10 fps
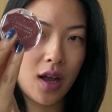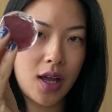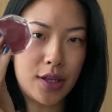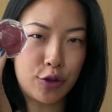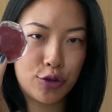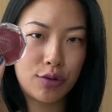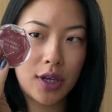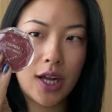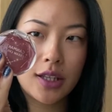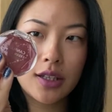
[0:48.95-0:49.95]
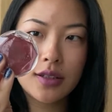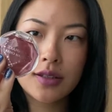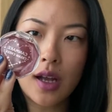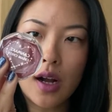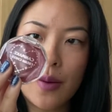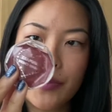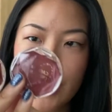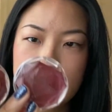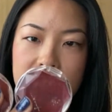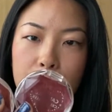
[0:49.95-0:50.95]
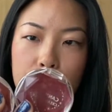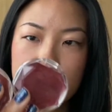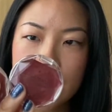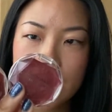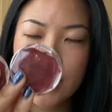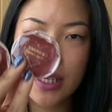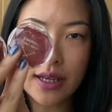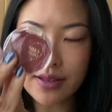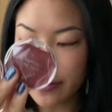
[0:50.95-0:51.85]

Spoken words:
in two colors. That's number 16 and